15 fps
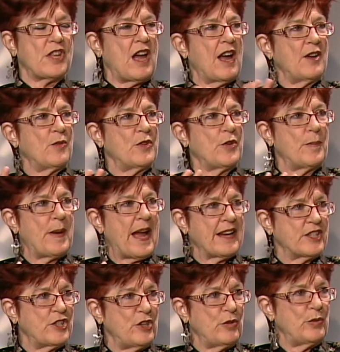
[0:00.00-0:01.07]
side with her back
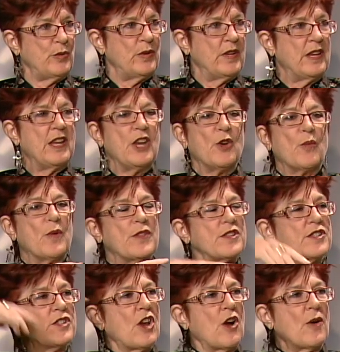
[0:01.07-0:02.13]
to you, with a
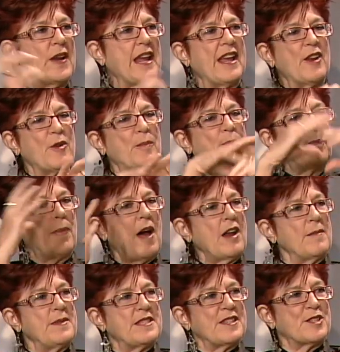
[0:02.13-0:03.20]
sari, and her
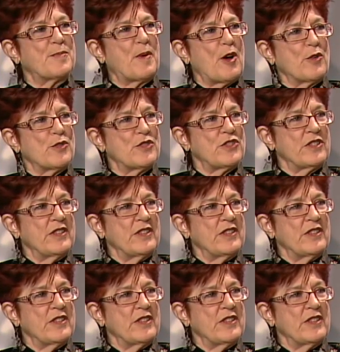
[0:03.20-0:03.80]
bottom is exposed.